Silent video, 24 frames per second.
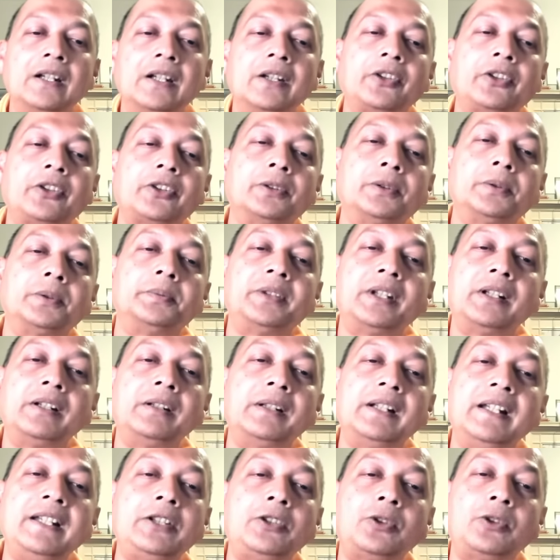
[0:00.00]
So they
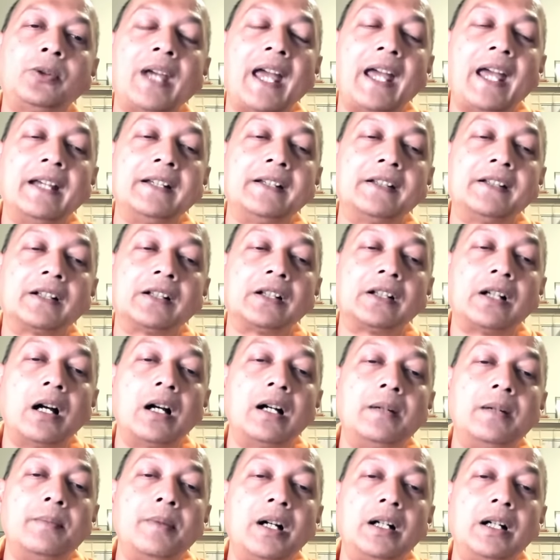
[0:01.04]
lead to anger.
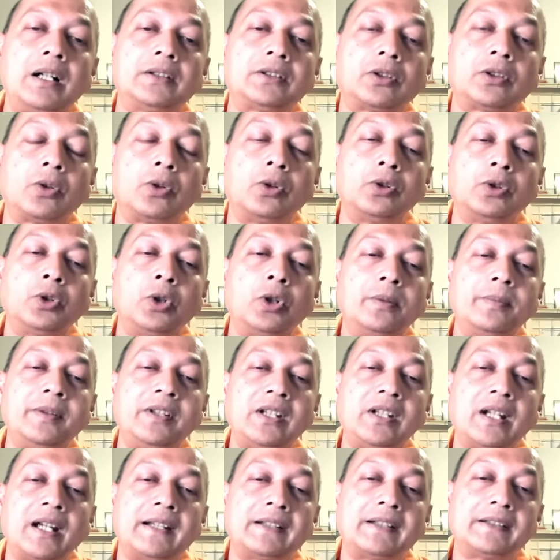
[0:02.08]
Kama krodho
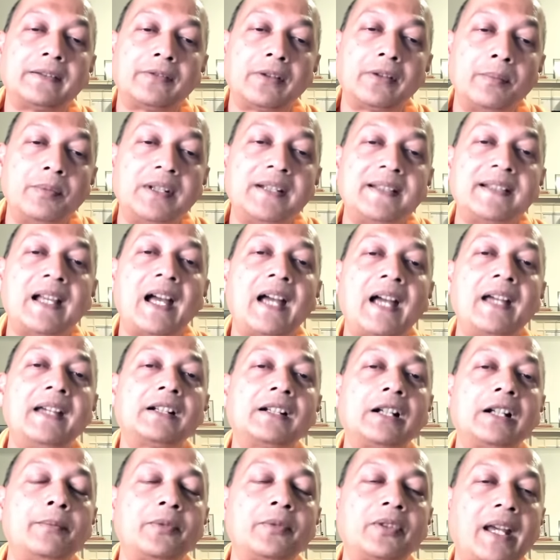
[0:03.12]
vijayate. From desire
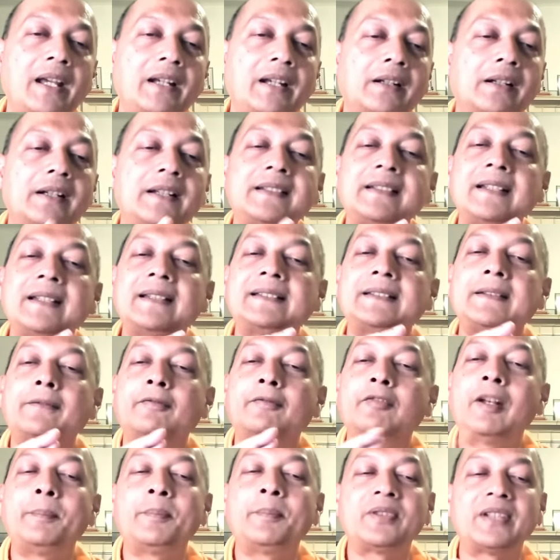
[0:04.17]
comes anger. It's just the
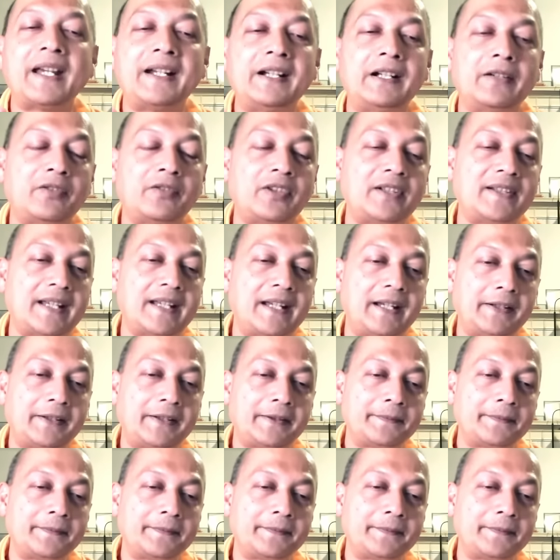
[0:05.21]
flip side of desire.